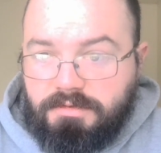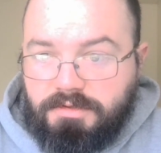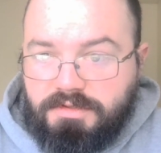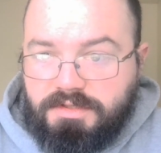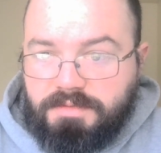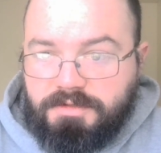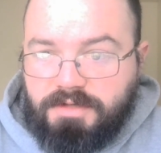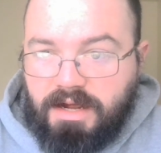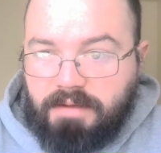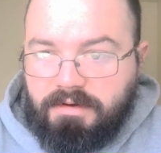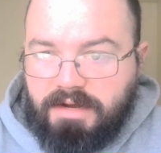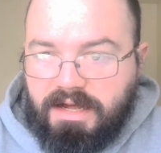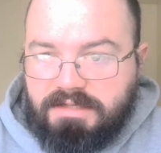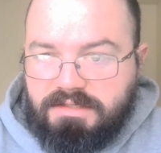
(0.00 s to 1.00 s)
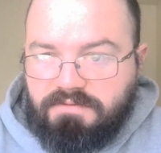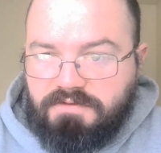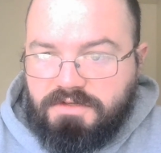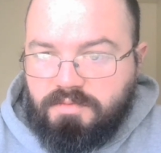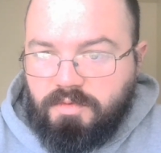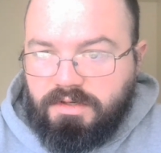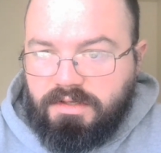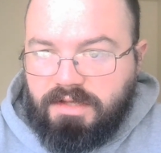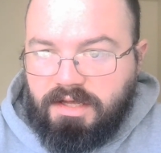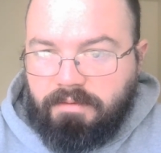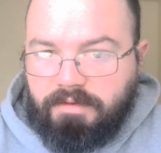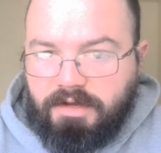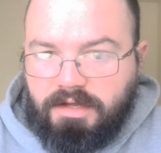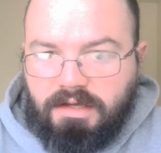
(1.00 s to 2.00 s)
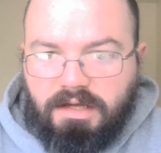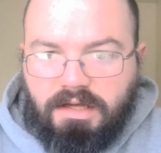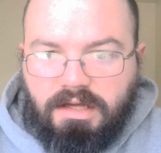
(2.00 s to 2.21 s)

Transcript: new subscriber as of this morning. Thank you, buddy.